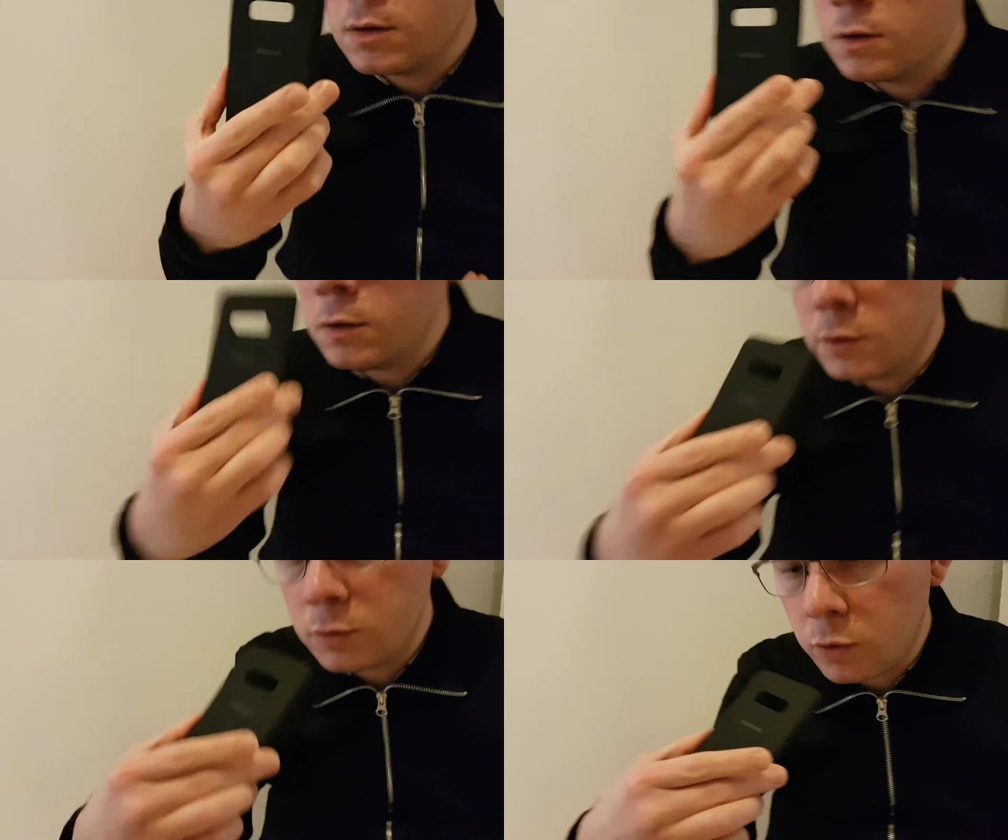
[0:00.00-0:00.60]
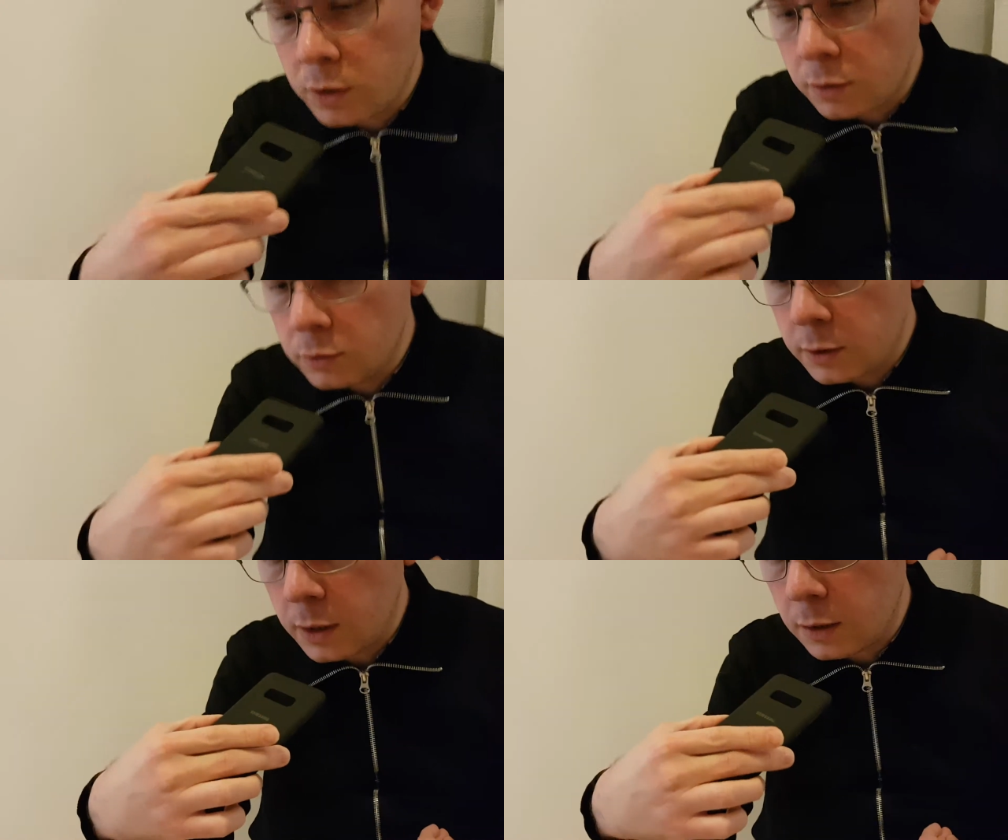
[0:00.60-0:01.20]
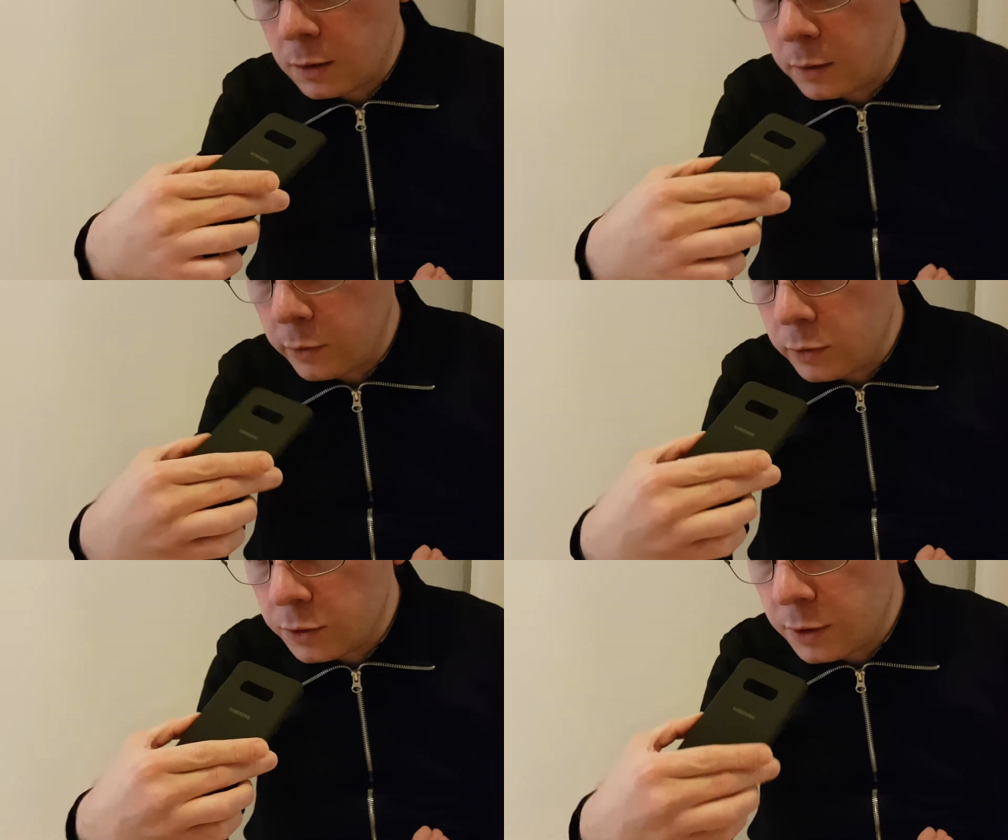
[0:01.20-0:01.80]
This is what it looks like. It
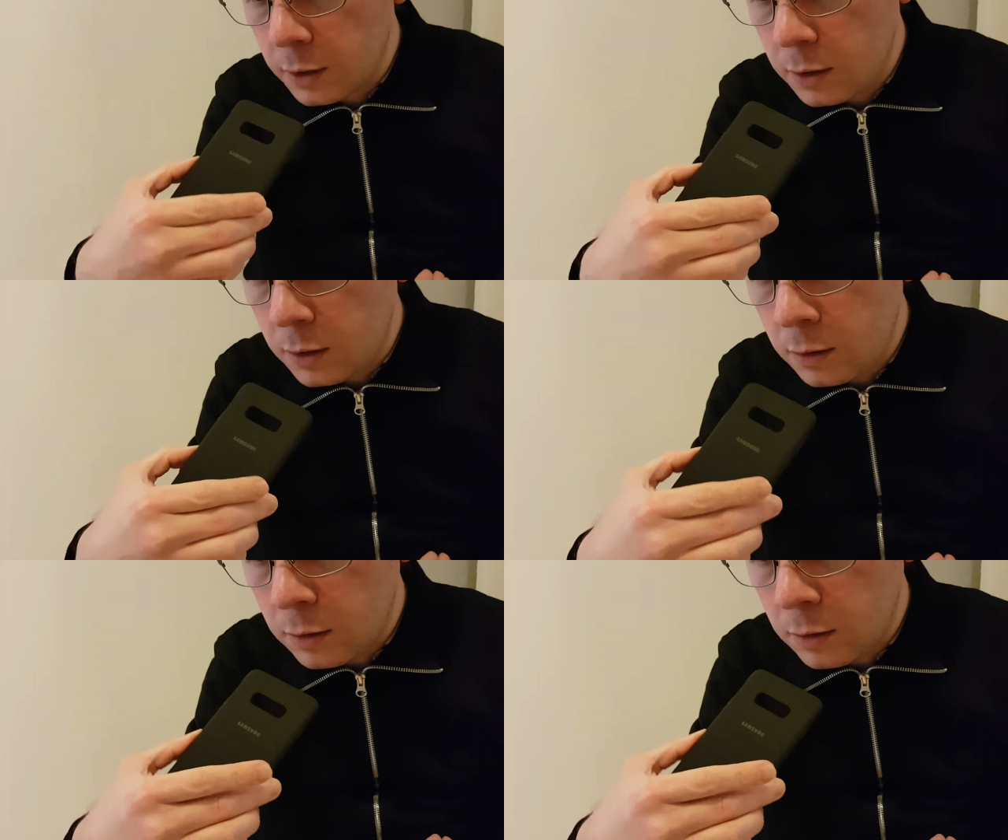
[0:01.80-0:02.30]
looked shiny